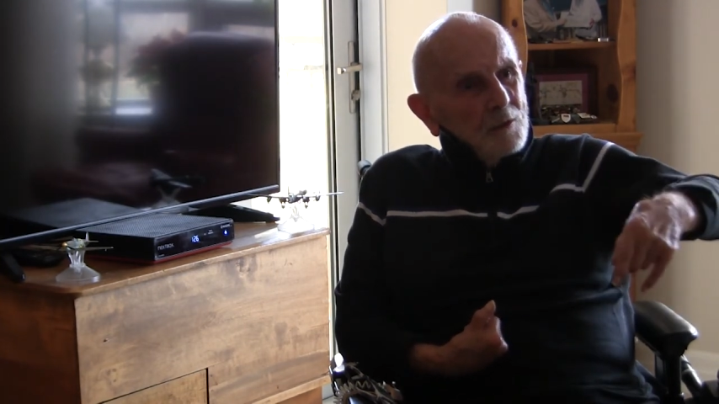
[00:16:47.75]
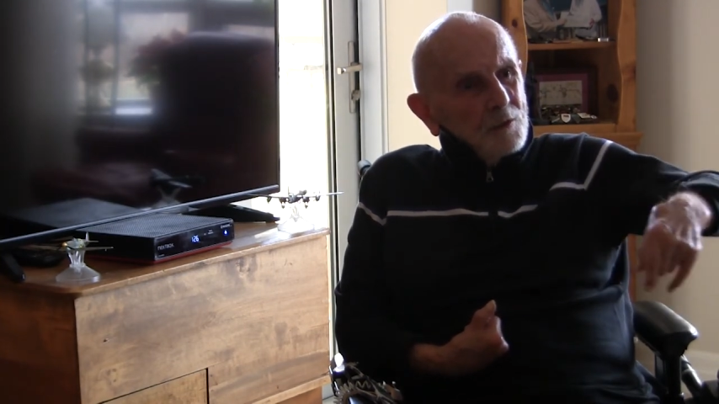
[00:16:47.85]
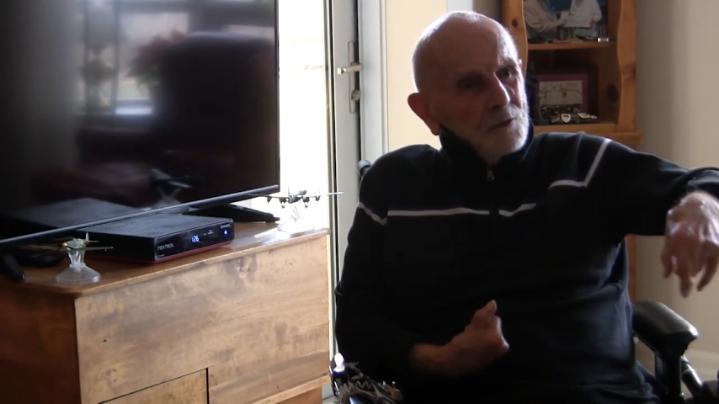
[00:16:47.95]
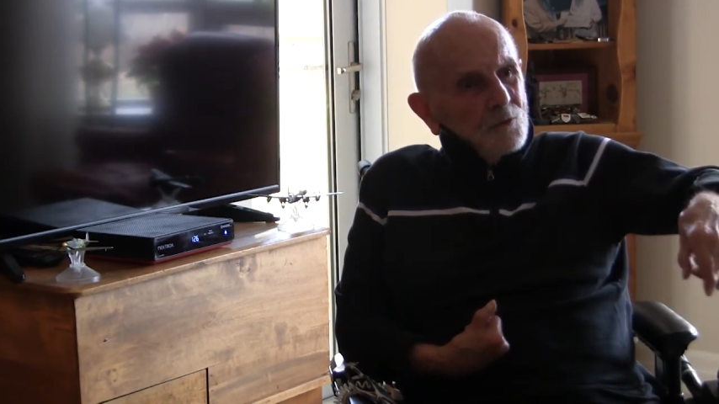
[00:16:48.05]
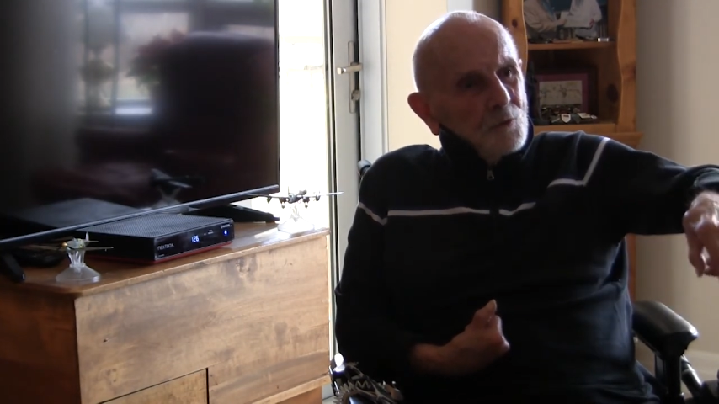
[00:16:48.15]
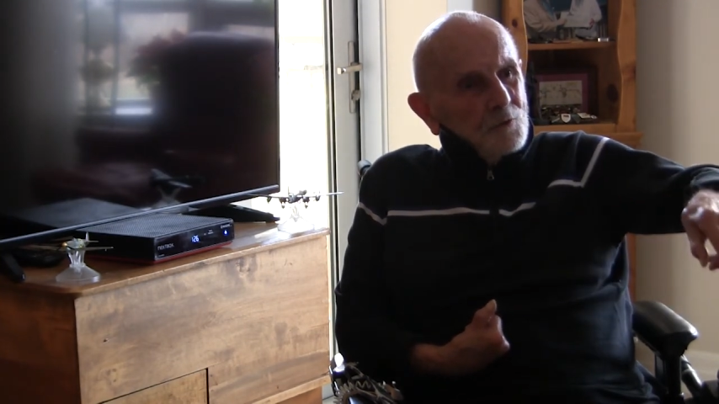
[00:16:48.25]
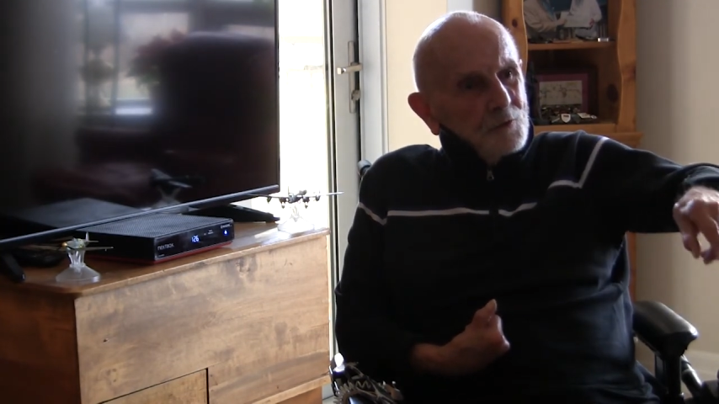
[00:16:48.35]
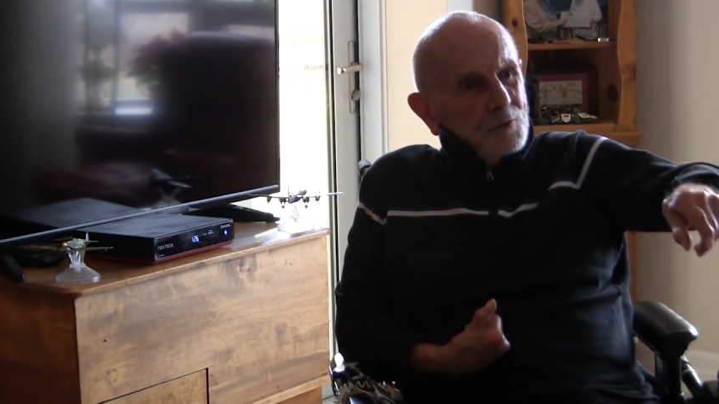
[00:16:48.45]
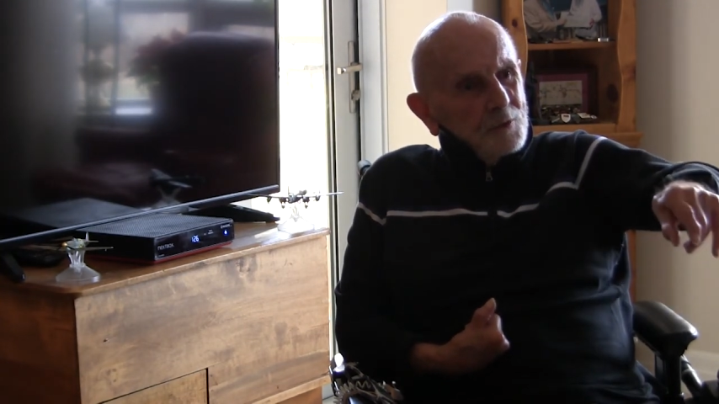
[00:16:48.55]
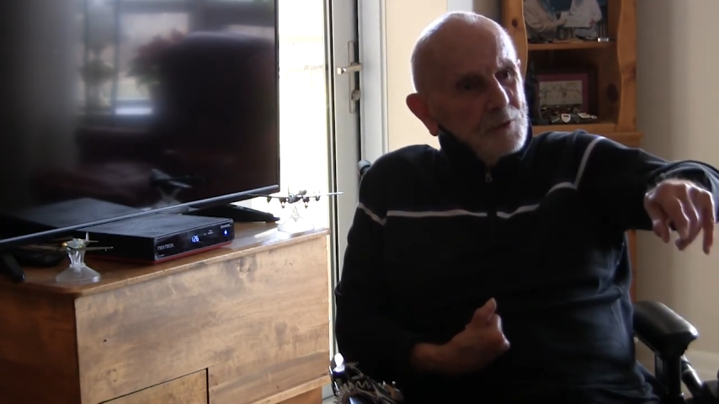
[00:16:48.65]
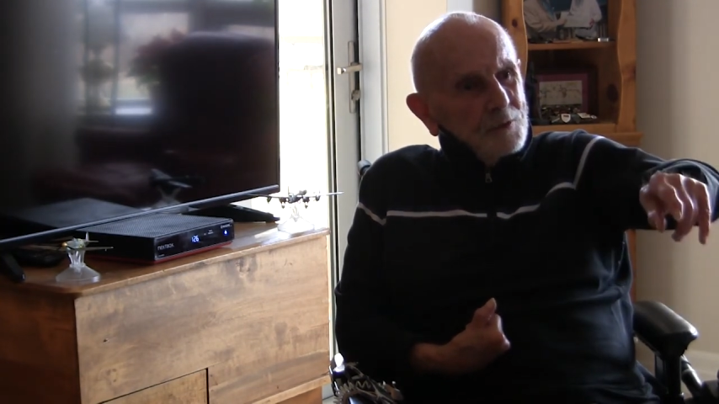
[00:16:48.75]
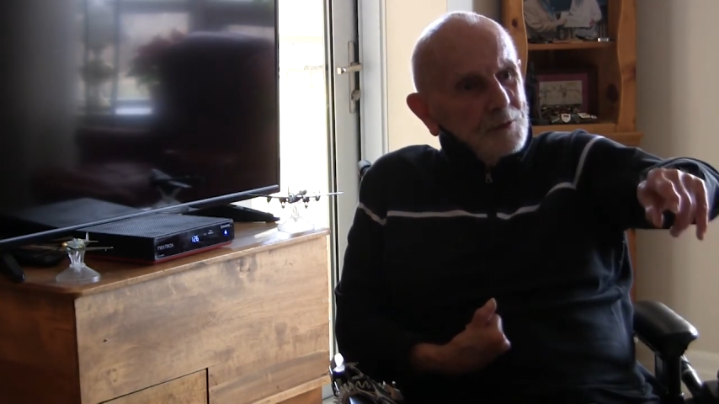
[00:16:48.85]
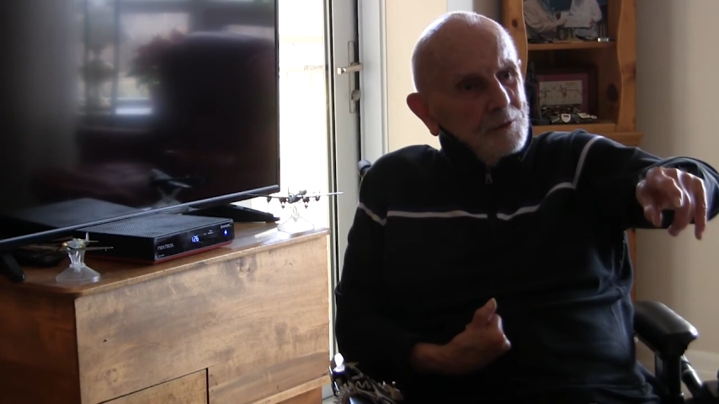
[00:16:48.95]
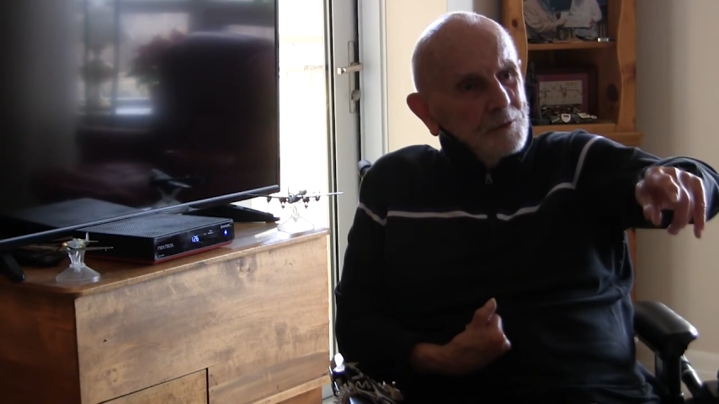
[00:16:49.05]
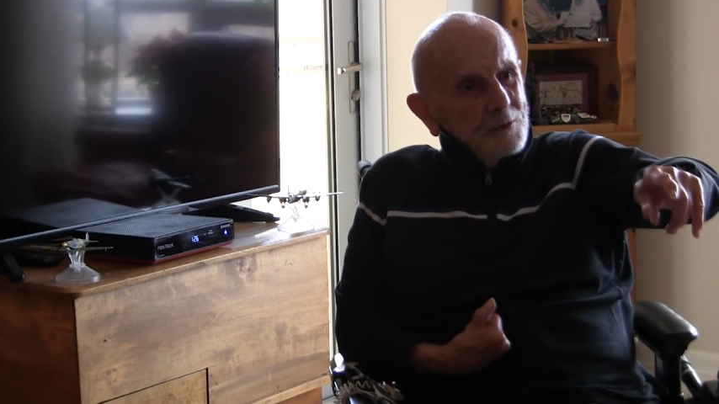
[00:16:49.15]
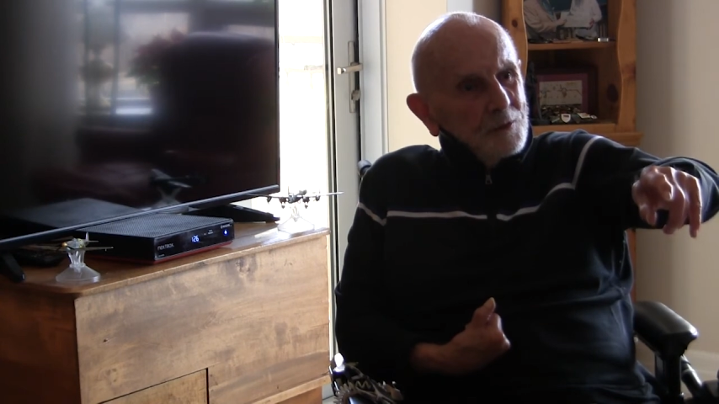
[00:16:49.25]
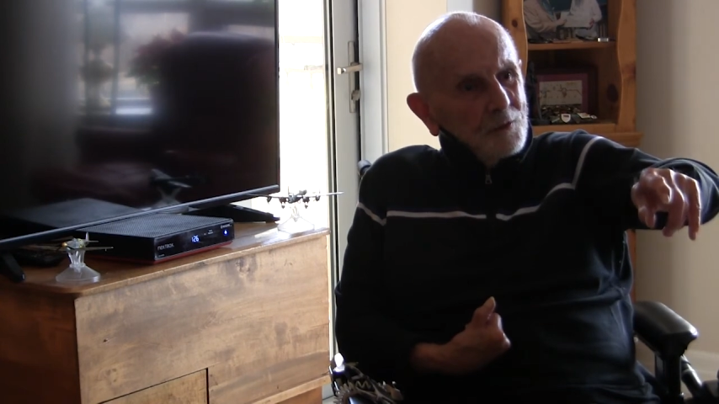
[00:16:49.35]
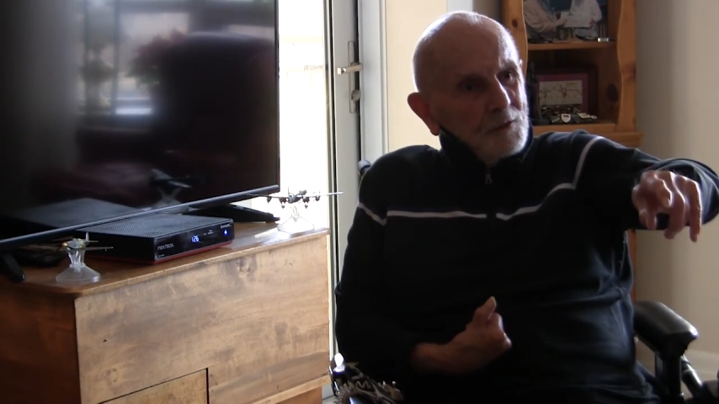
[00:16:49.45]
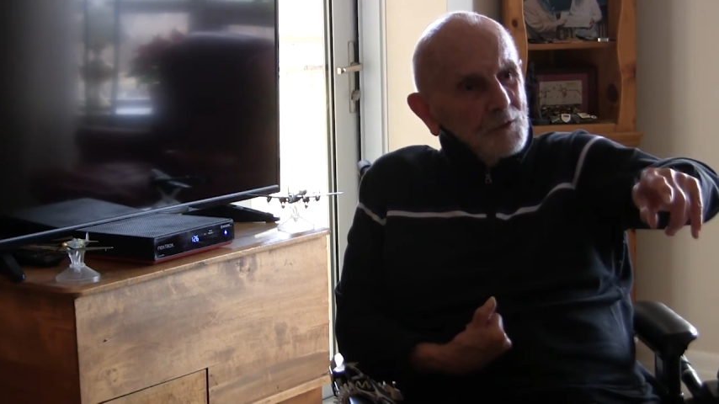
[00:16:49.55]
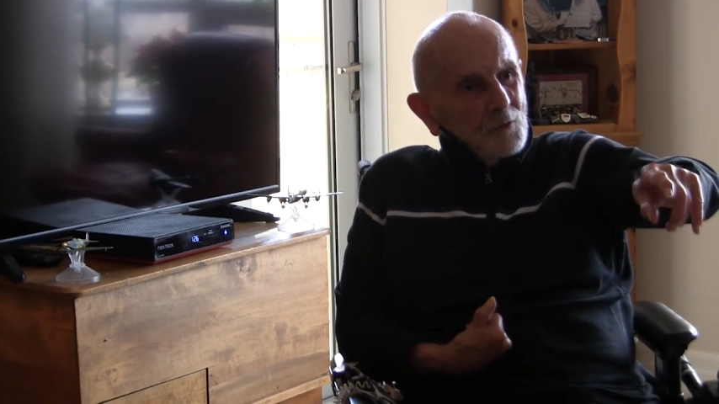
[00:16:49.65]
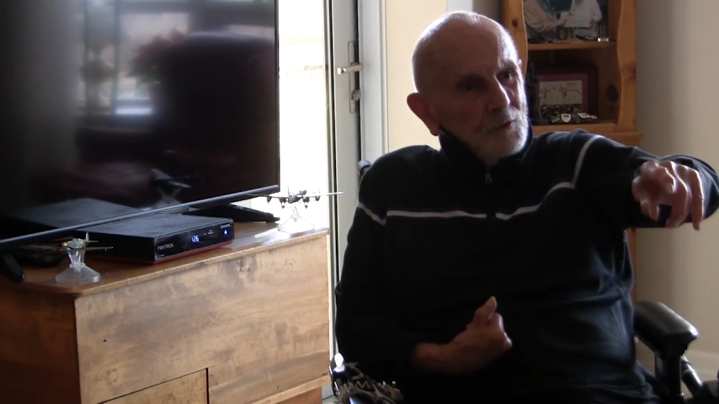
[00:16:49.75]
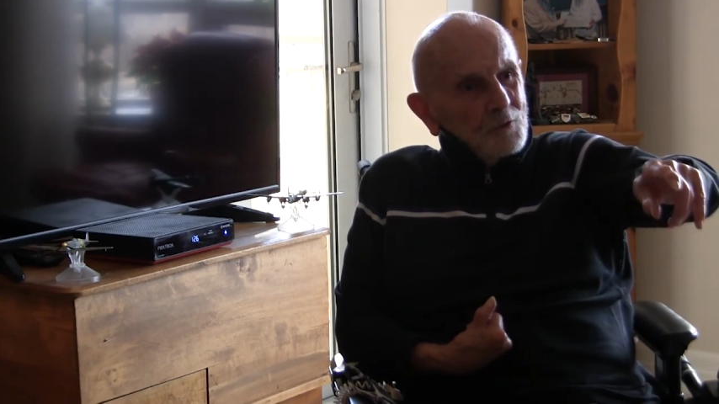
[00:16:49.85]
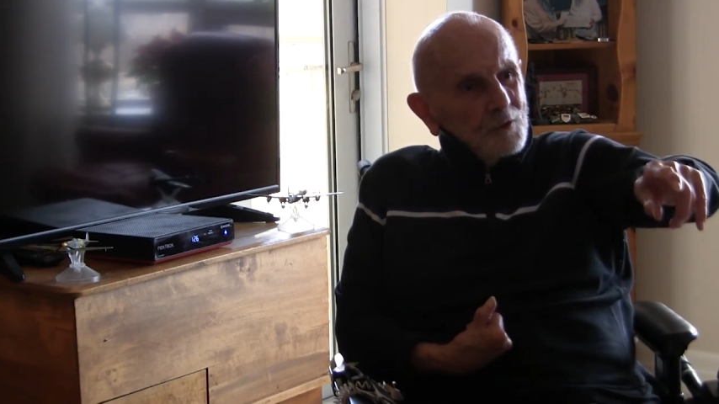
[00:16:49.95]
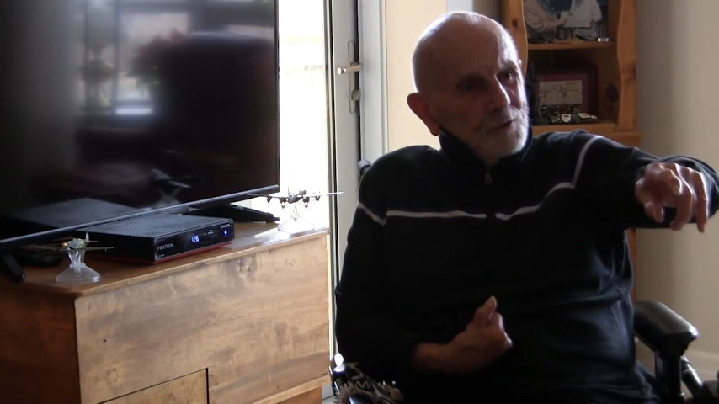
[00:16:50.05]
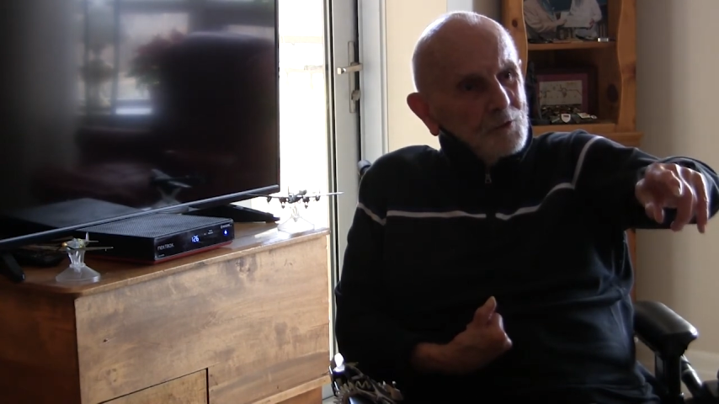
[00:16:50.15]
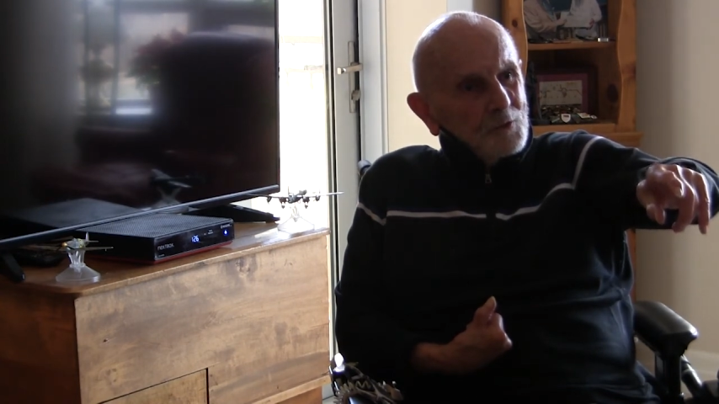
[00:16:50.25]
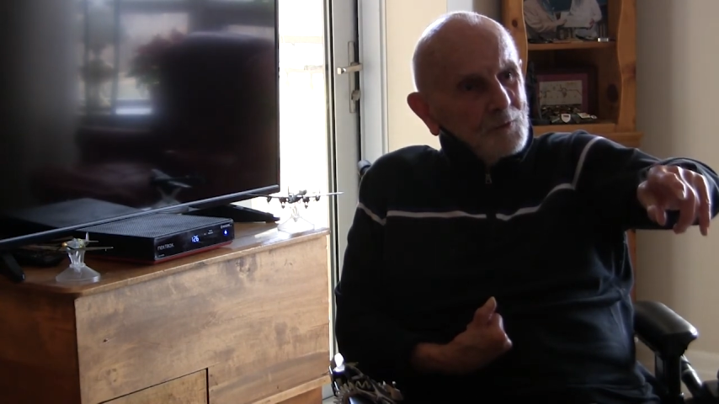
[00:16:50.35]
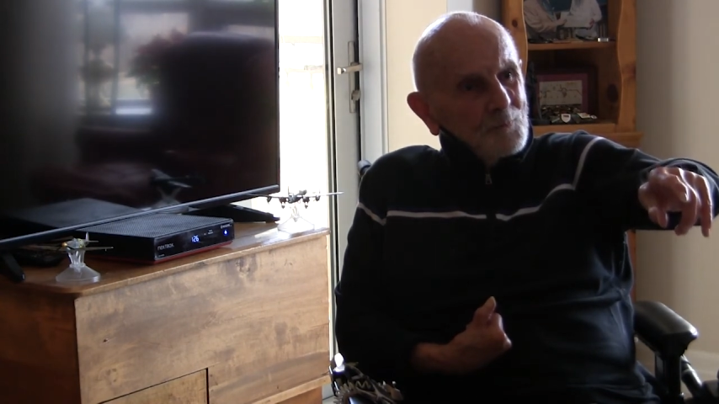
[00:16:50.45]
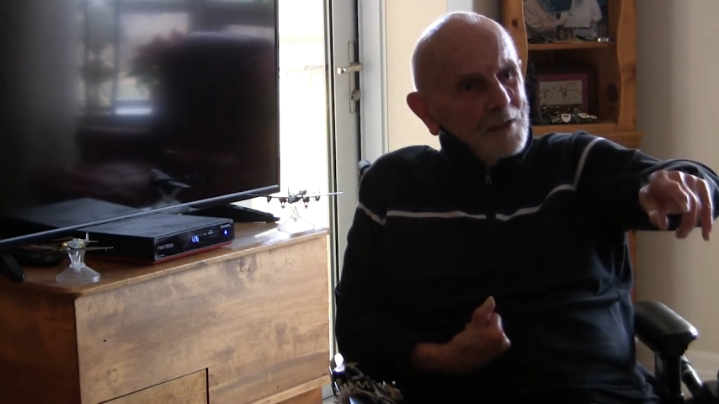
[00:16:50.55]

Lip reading: in the North Country,